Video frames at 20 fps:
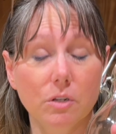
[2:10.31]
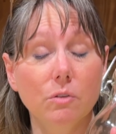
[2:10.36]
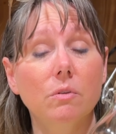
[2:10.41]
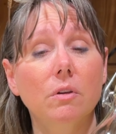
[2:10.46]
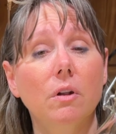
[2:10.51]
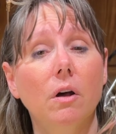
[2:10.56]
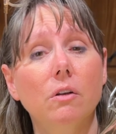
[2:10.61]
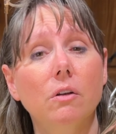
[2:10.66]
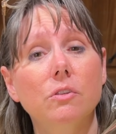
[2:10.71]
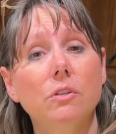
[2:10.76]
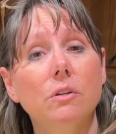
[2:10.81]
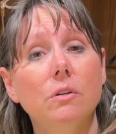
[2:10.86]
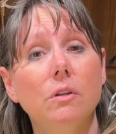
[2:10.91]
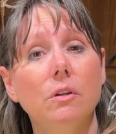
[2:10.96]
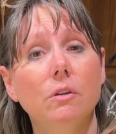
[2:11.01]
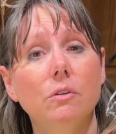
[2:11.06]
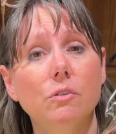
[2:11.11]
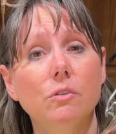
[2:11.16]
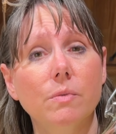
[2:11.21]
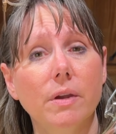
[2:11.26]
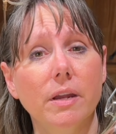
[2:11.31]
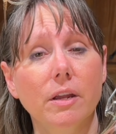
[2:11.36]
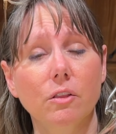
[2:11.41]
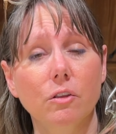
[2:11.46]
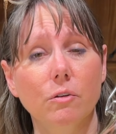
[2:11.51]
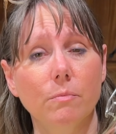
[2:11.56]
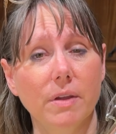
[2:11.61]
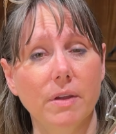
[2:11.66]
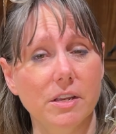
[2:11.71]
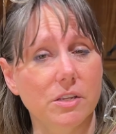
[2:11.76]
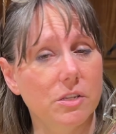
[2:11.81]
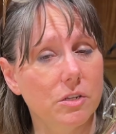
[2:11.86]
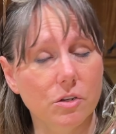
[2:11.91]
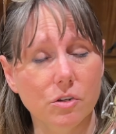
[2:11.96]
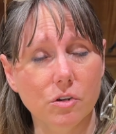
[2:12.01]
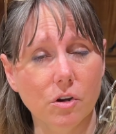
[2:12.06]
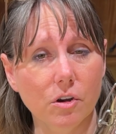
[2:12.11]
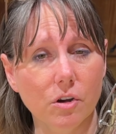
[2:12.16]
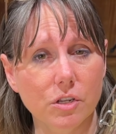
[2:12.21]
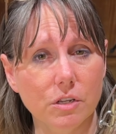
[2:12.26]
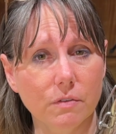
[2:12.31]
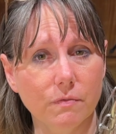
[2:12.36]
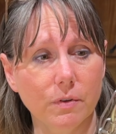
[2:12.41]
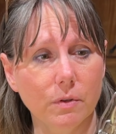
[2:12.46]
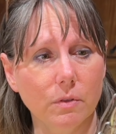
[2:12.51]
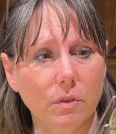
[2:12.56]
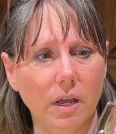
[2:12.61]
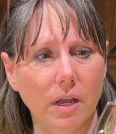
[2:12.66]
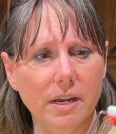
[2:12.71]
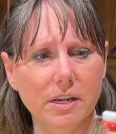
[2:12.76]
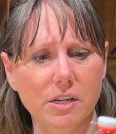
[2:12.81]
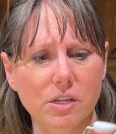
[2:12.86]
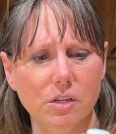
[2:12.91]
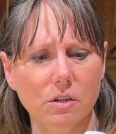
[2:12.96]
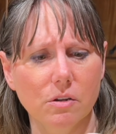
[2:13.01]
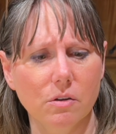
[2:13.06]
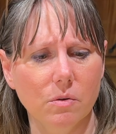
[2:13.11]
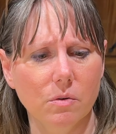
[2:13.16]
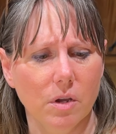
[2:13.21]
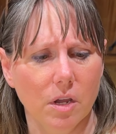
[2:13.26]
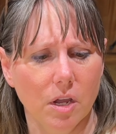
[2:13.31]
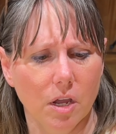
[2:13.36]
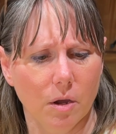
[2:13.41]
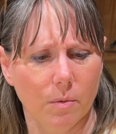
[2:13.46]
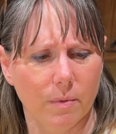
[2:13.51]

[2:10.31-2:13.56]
You can also use regular mason jars if you'd like to.